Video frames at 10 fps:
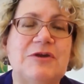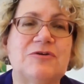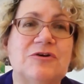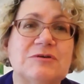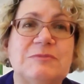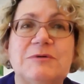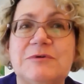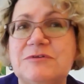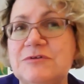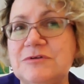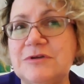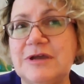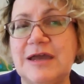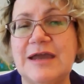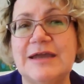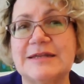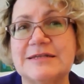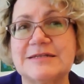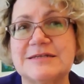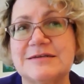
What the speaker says: your God be with you, and